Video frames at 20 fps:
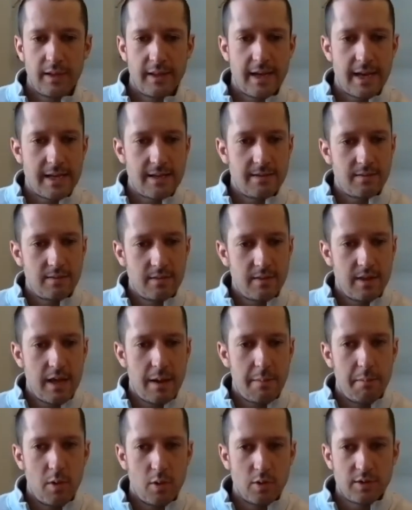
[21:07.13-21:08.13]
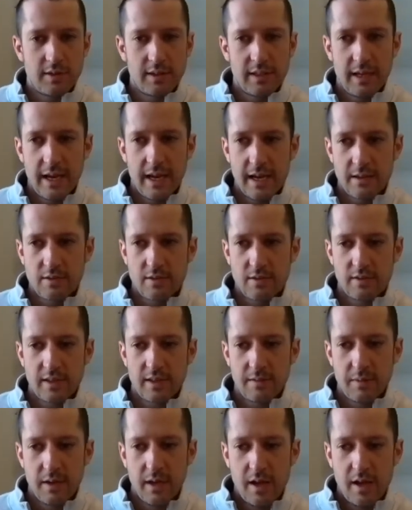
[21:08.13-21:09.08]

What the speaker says: that mostly answers it.